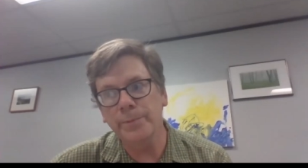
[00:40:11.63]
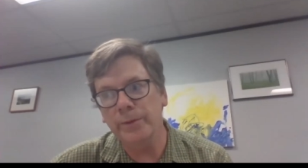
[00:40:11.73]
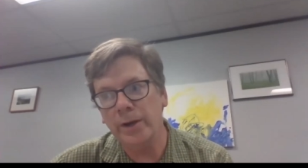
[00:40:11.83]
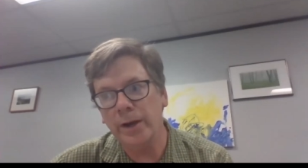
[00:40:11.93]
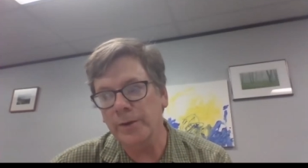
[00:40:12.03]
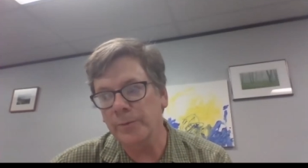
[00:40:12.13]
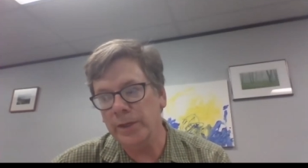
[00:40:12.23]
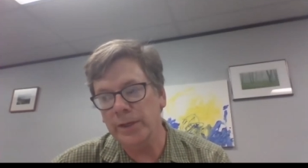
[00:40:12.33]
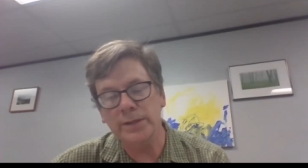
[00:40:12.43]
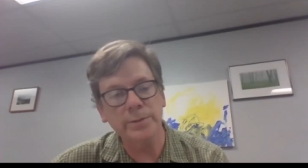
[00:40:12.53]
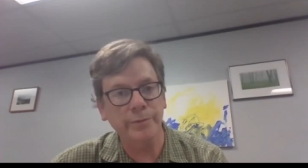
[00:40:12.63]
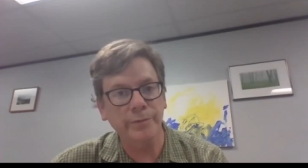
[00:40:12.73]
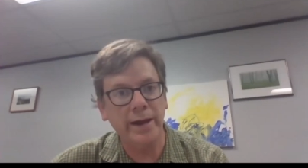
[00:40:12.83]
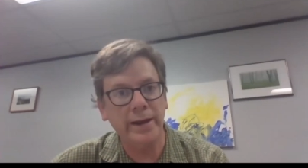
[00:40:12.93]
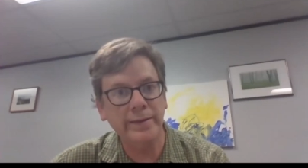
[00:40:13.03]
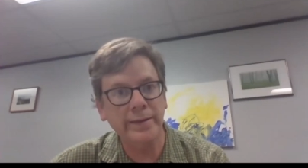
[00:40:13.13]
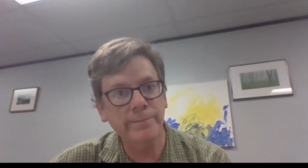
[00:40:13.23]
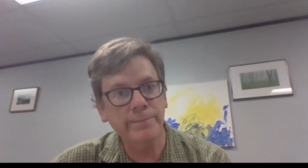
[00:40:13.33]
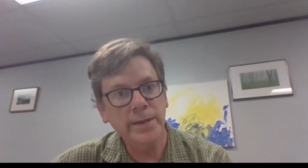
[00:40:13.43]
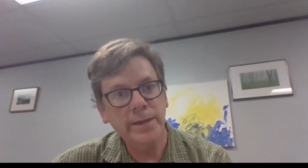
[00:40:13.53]
but we are committed to providing
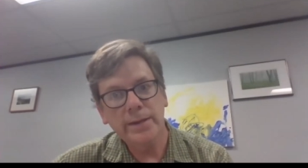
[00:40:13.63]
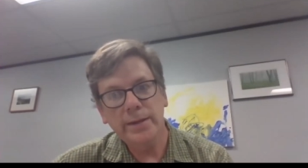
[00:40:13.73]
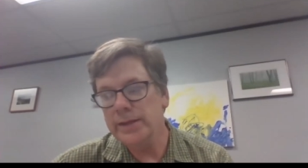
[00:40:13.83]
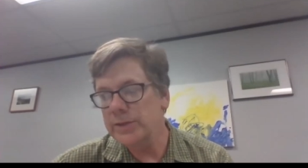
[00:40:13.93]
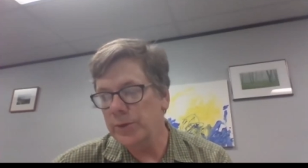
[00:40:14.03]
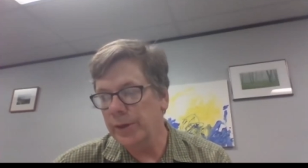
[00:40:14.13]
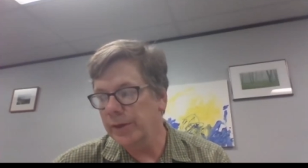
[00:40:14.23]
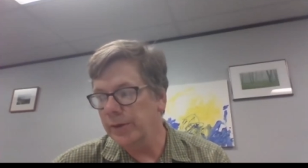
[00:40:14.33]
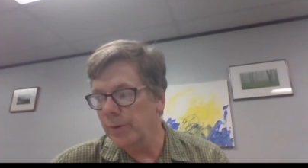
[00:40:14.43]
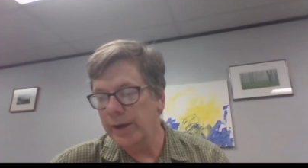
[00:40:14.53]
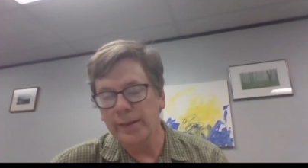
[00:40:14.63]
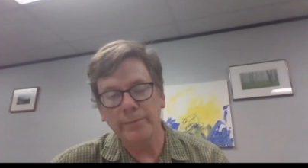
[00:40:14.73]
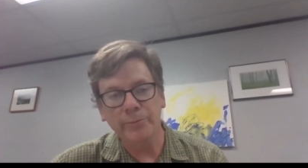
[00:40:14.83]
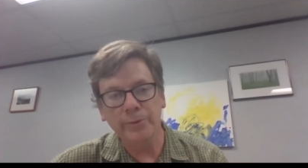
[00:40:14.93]
them mm-hmm. and doing it in a way that